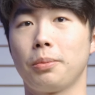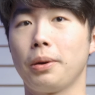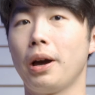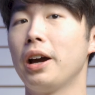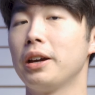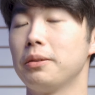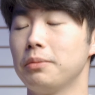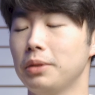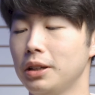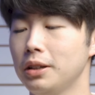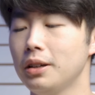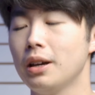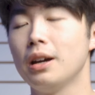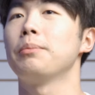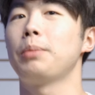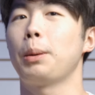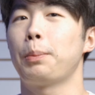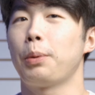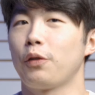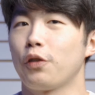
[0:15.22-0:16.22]
behind me.
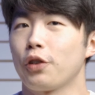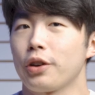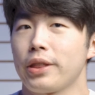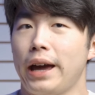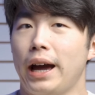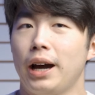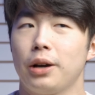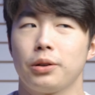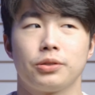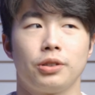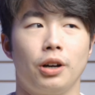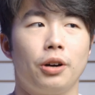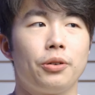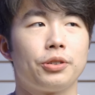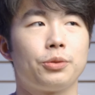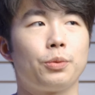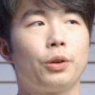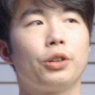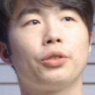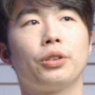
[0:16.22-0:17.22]
But before that, I was
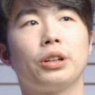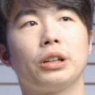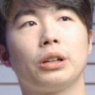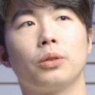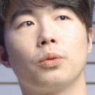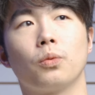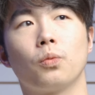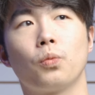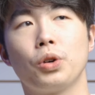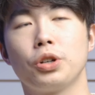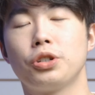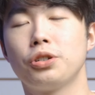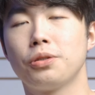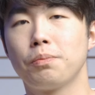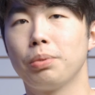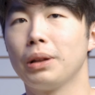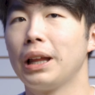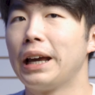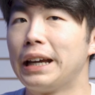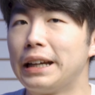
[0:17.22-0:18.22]
always wondering
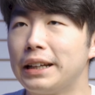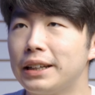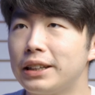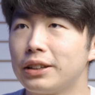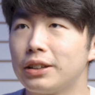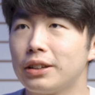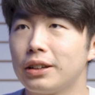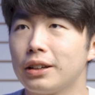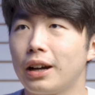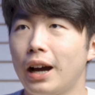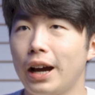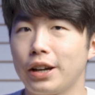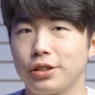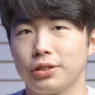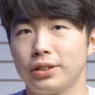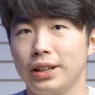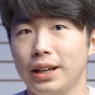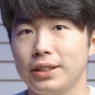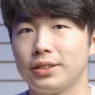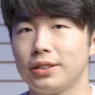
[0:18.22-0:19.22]
which blade I
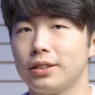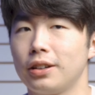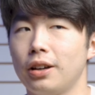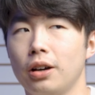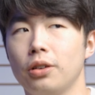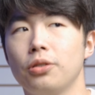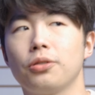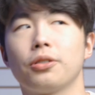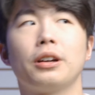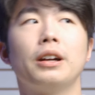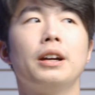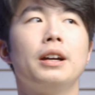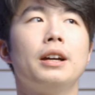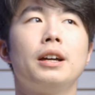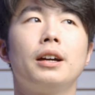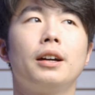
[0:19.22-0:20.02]
should test it on, or